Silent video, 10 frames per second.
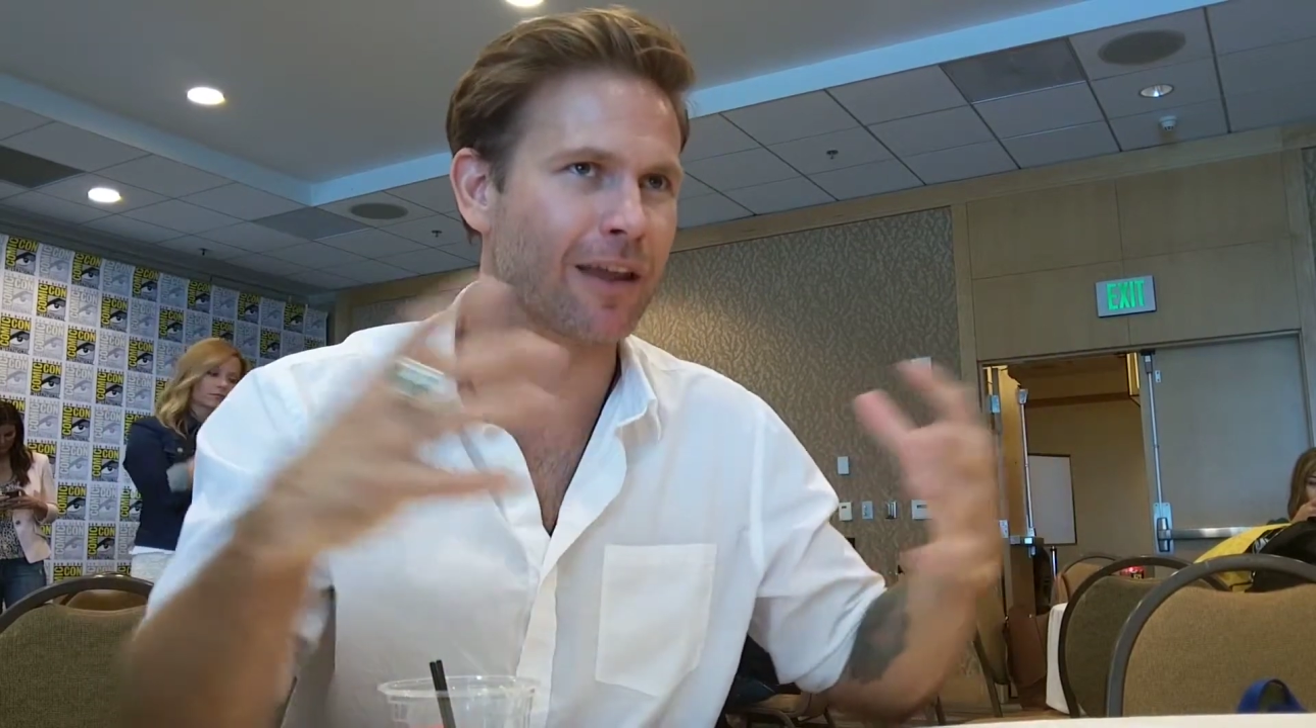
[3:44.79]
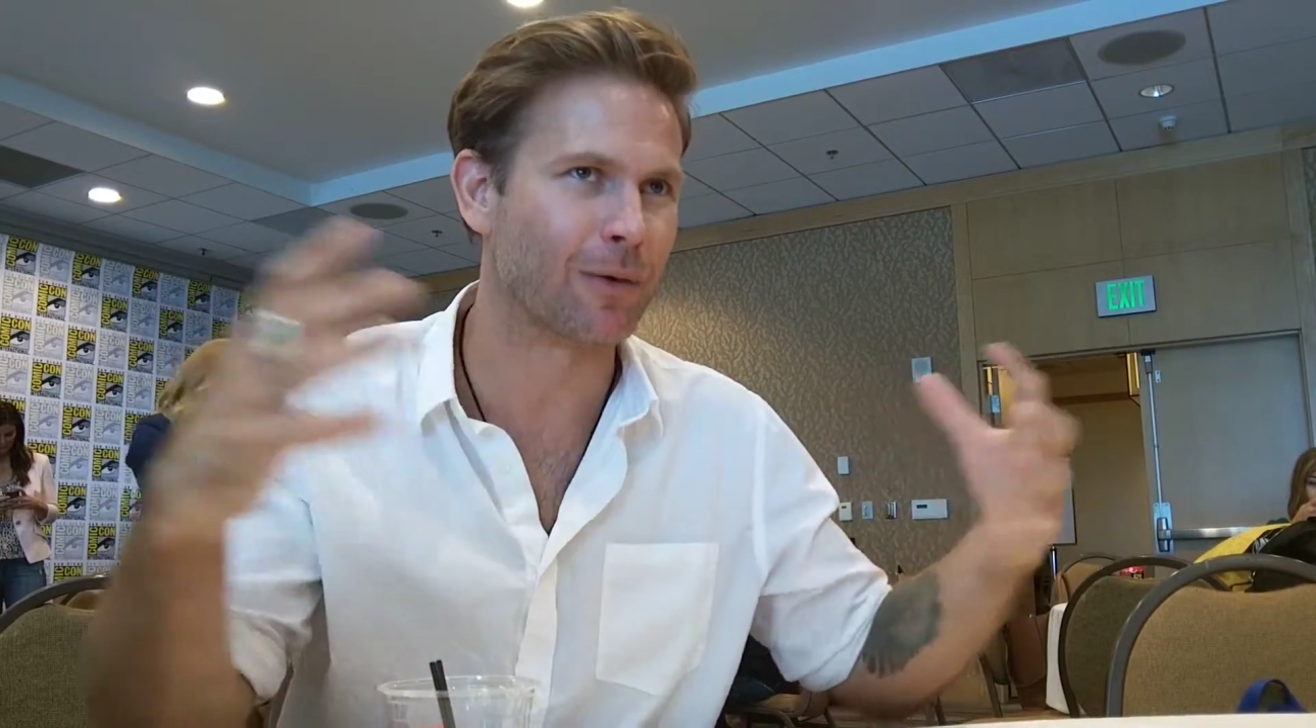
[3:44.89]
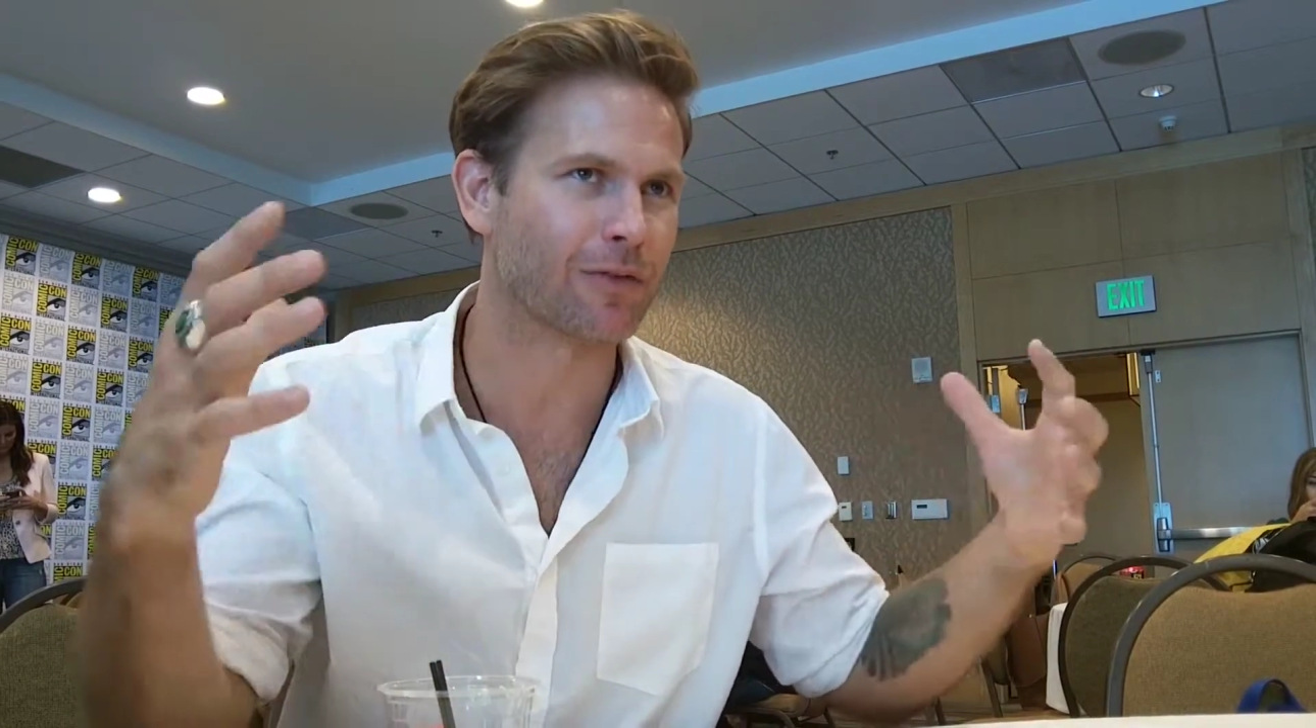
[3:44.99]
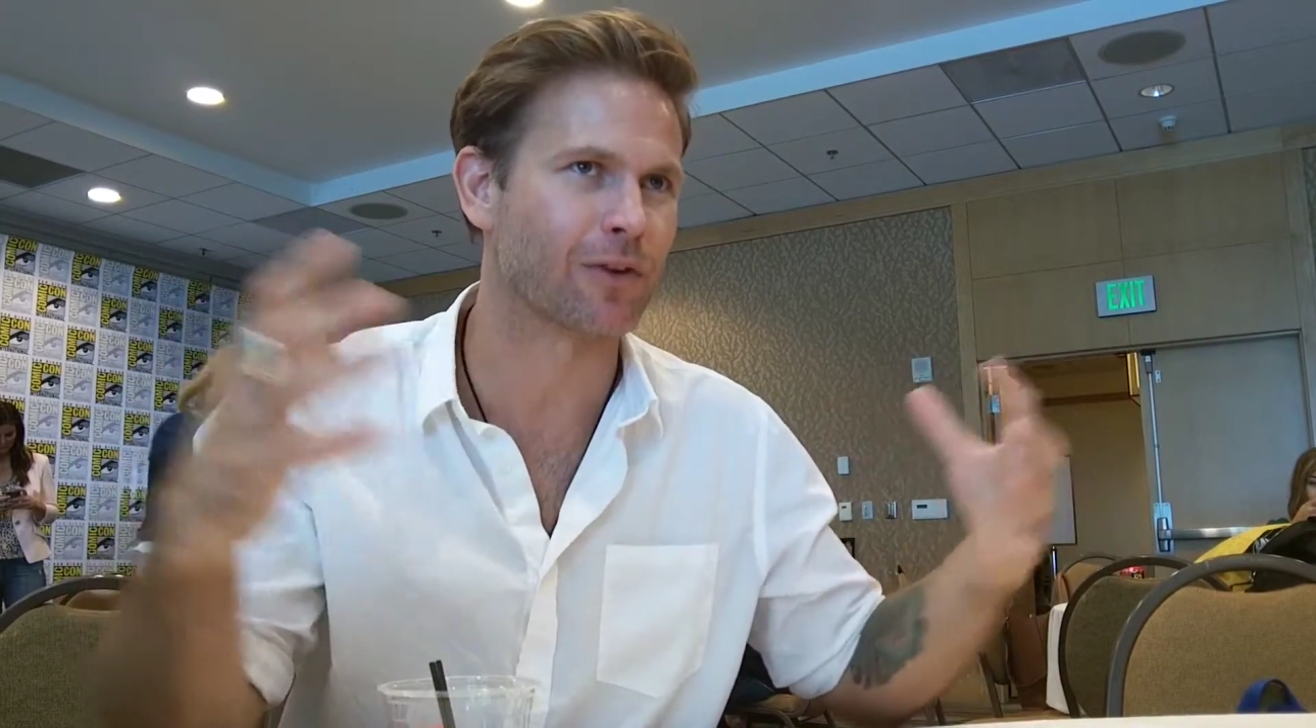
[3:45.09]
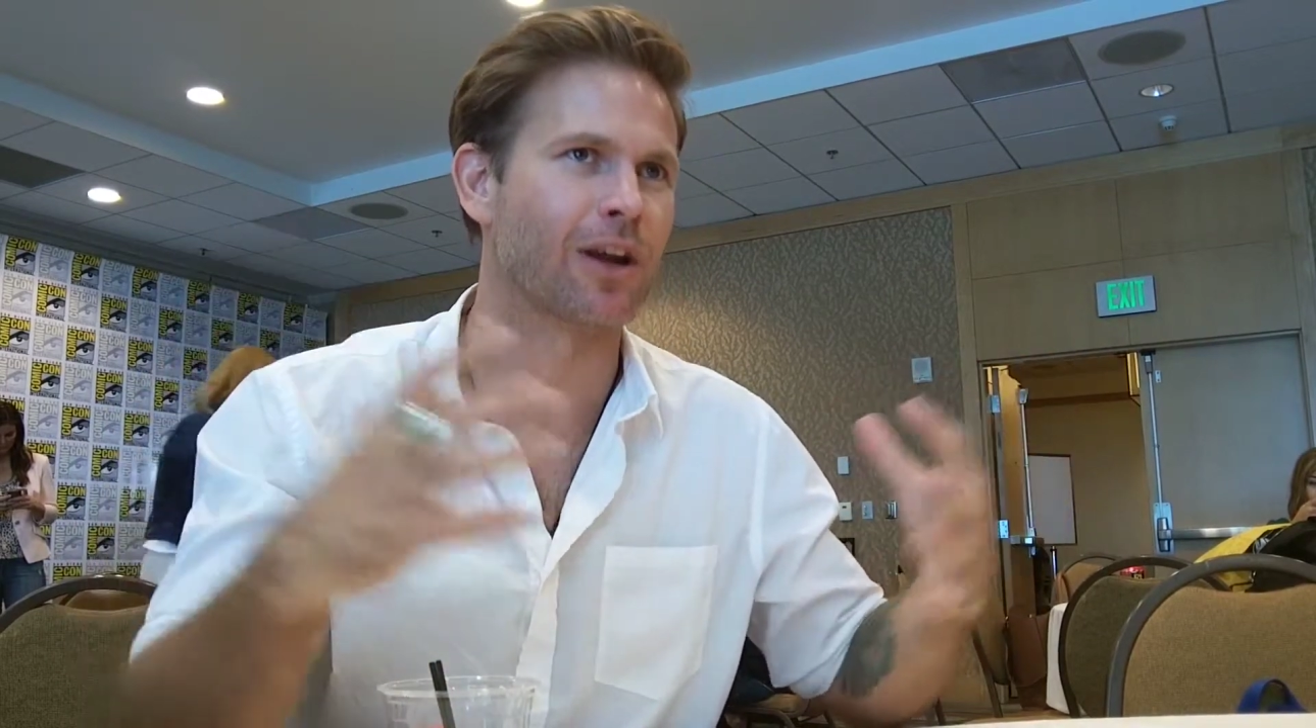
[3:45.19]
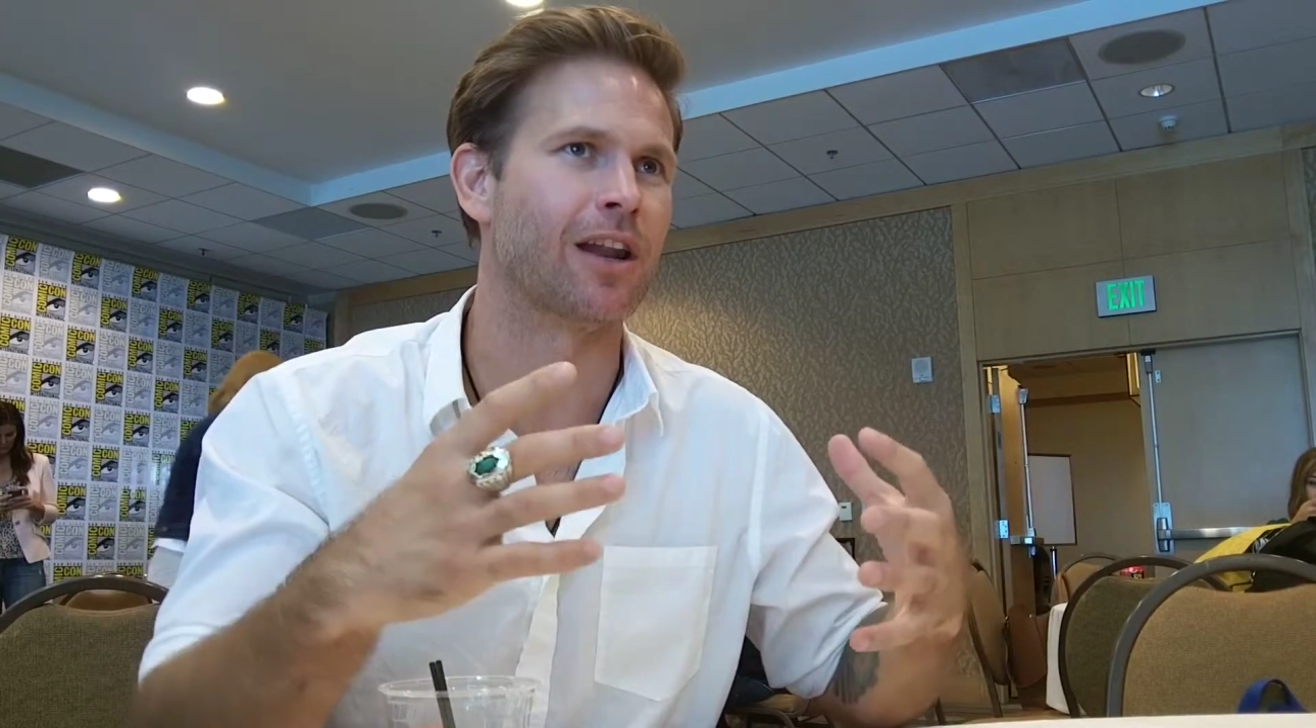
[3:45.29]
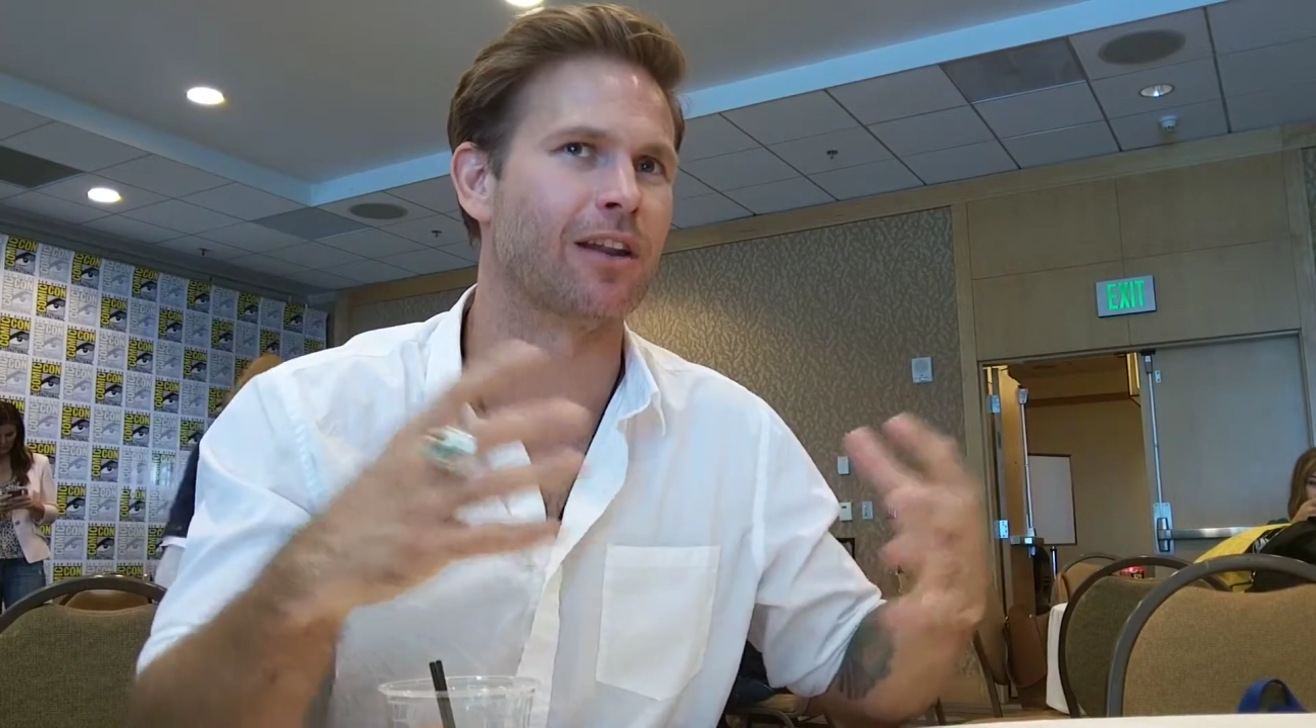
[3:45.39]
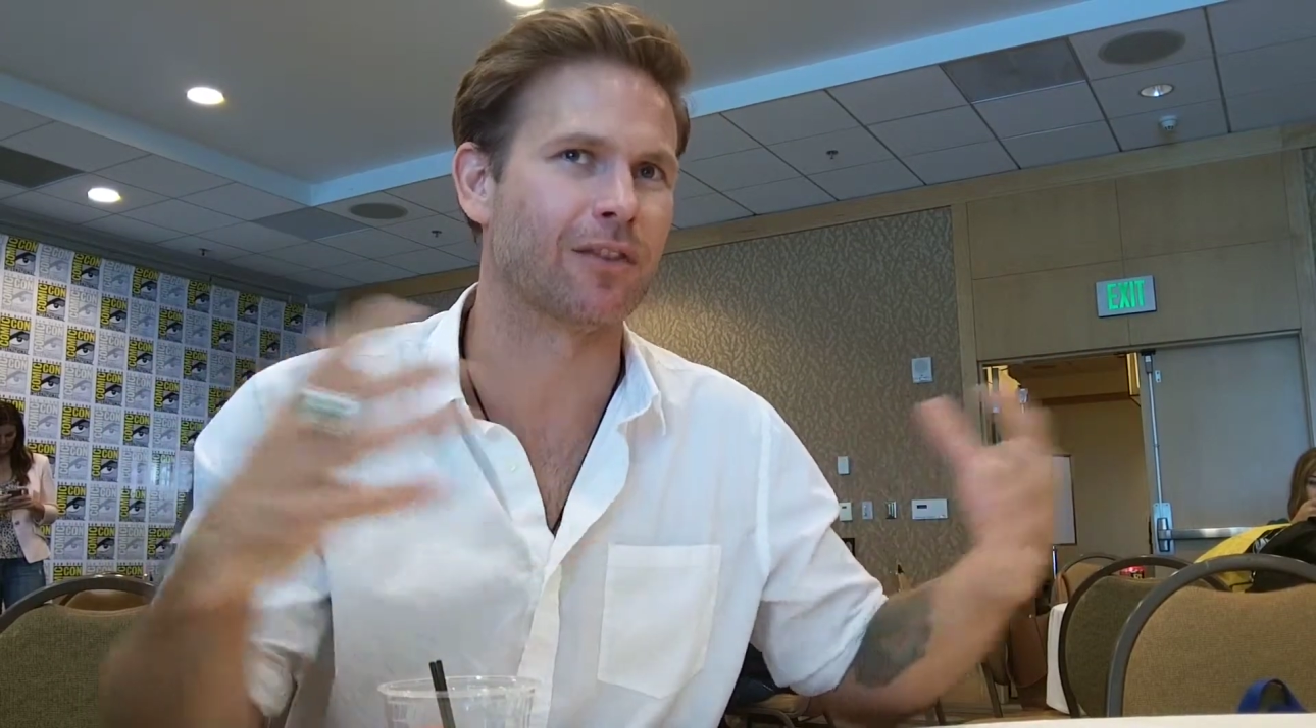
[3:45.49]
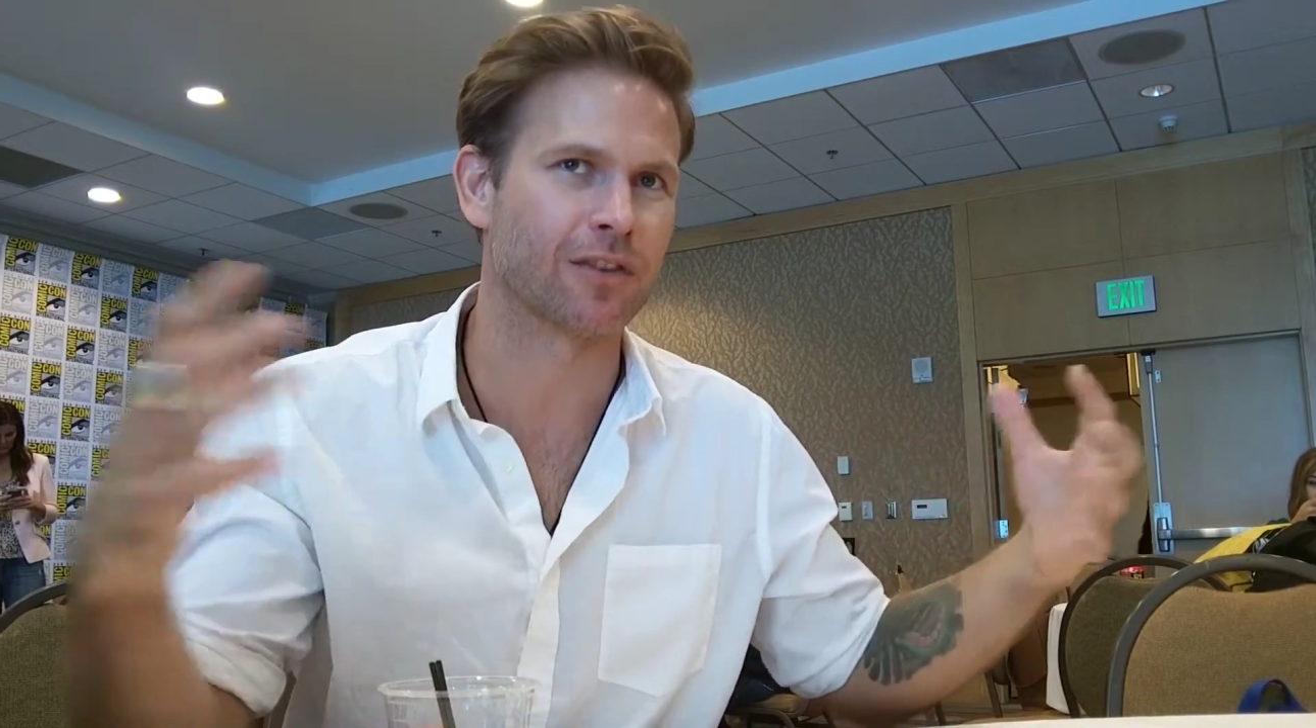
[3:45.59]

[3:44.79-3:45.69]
that we've created,